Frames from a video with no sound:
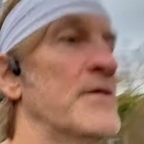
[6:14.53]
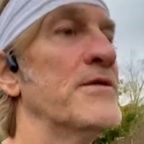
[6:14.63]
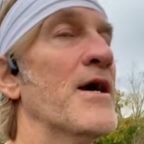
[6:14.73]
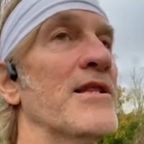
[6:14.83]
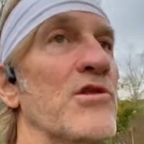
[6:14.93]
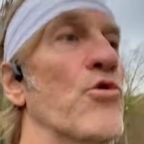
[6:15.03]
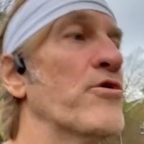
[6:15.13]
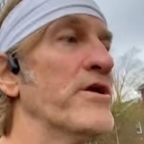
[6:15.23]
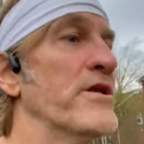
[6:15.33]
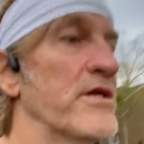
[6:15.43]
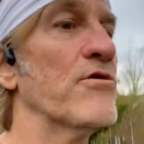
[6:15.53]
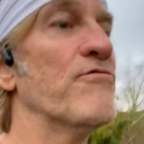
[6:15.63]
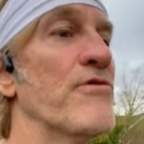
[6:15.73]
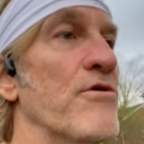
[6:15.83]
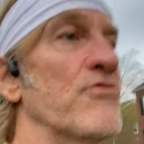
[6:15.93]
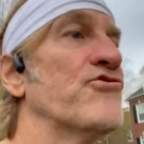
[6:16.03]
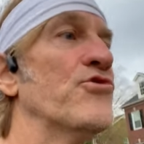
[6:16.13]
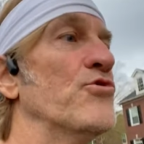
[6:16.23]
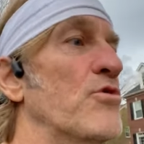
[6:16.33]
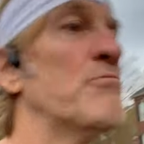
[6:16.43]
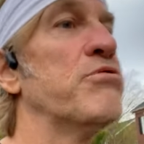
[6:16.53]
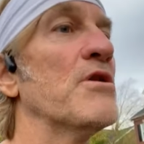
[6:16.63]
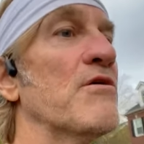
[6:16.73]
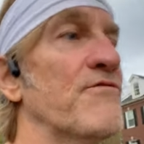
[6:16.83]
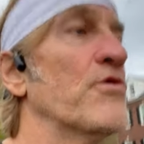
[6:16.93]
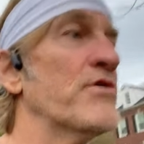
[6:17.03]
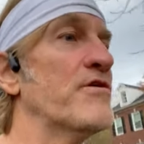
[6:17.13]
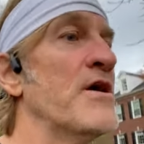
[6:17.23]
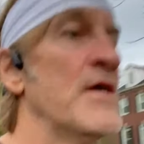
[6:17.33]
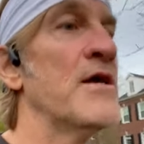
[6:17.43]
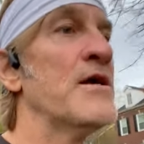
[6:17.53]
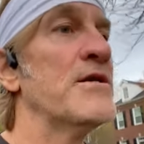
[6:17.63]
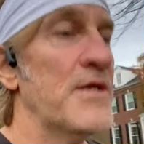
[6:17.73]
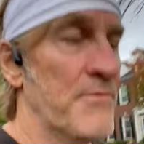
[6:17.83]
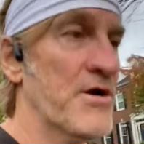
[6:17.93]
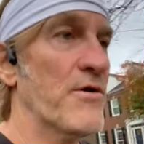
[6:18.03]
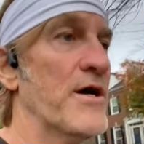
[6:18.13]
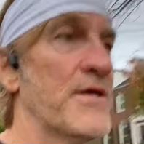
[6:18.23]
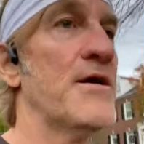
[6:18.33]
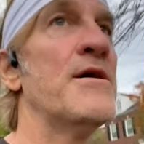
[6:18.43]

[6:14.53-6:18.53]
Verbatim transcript: not lording it over those who voted Democrat.